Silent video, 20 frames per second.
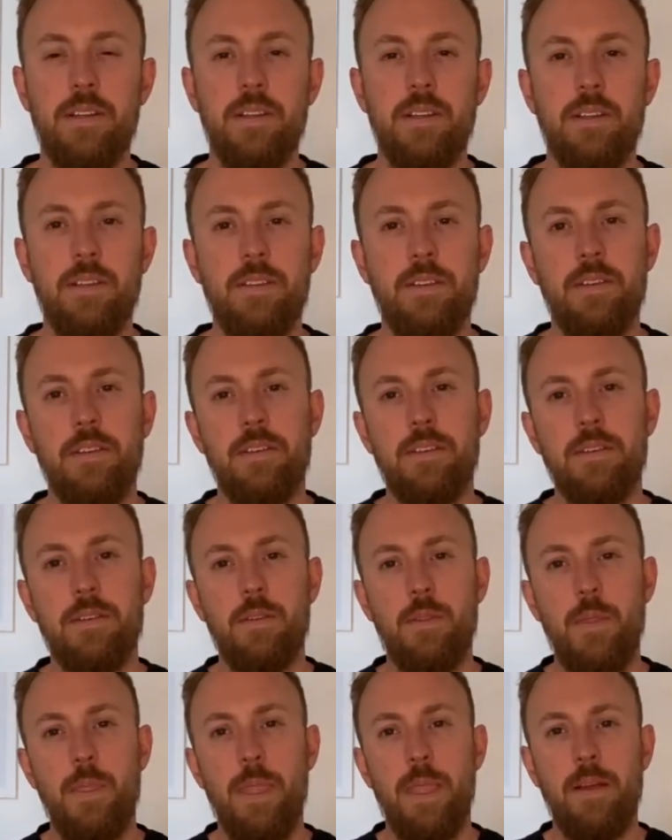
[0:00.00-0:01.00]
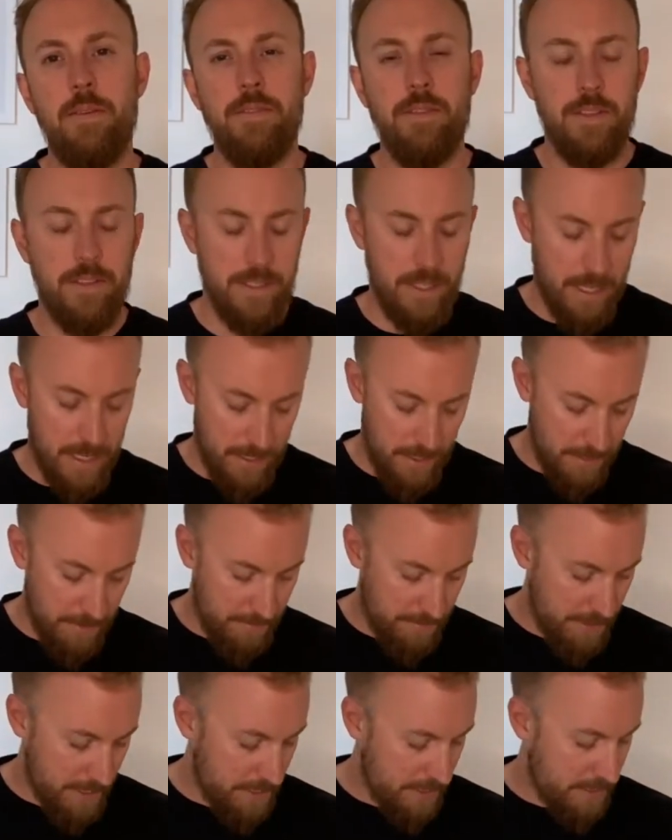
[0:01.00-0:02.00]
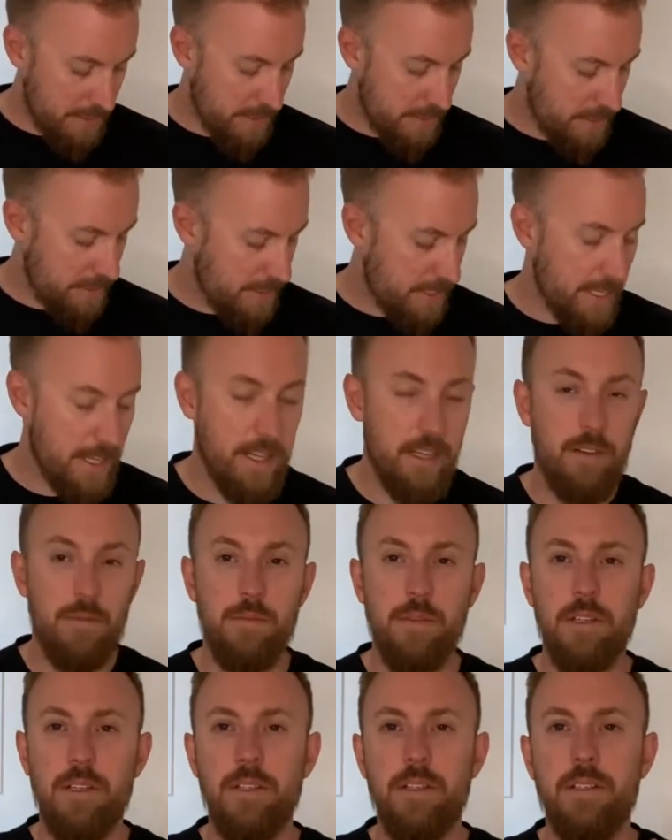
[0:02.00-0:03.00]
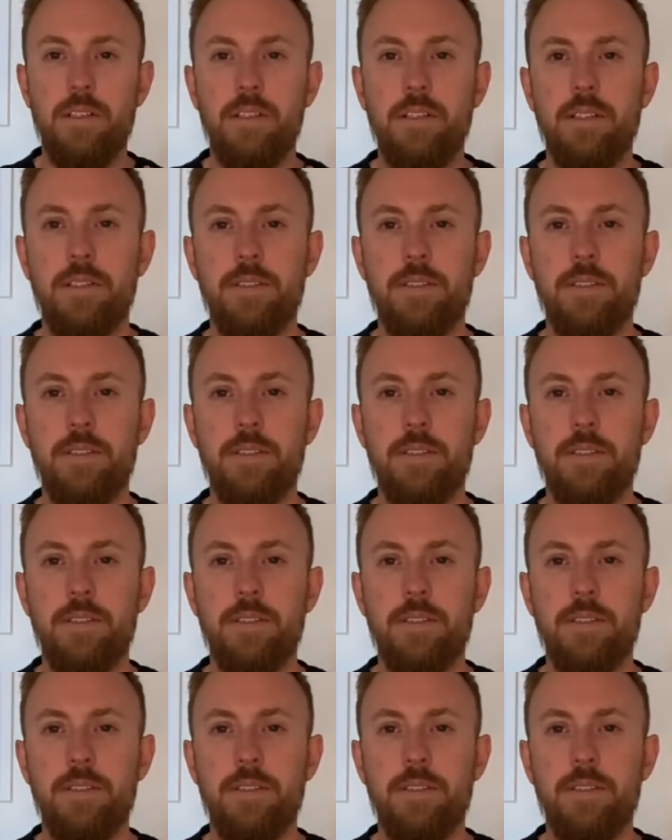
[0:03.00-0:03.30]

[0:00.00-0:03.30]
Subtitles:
So I've just done the wrist, the elbow,